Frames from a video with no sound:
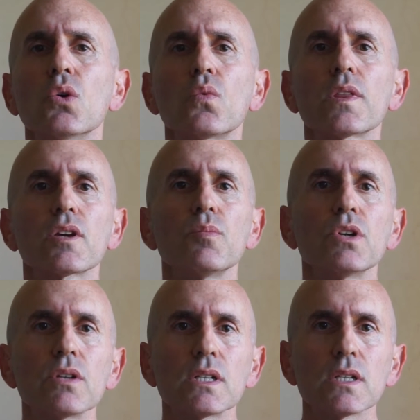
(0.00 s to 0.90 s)
with
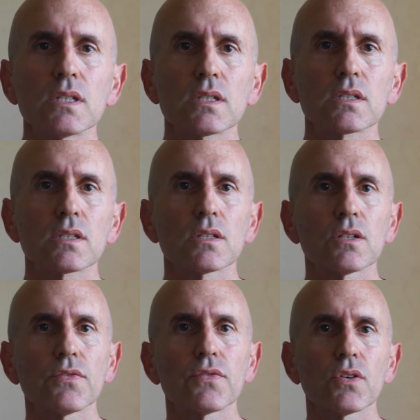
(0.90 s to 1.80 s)
communities
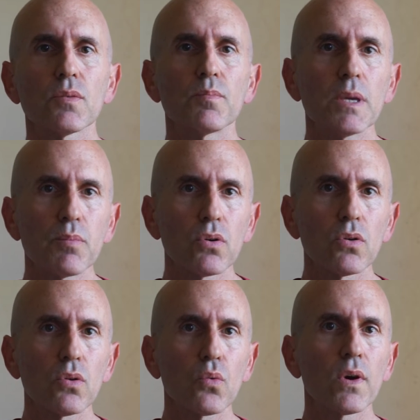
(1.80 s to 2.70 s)
of
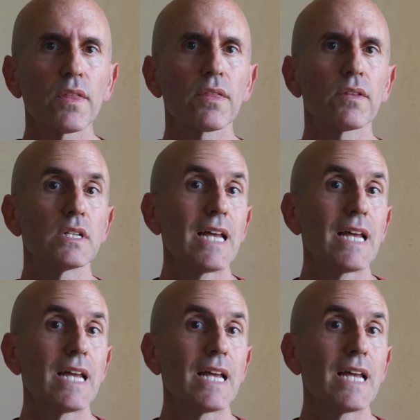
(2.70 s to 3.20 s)
people with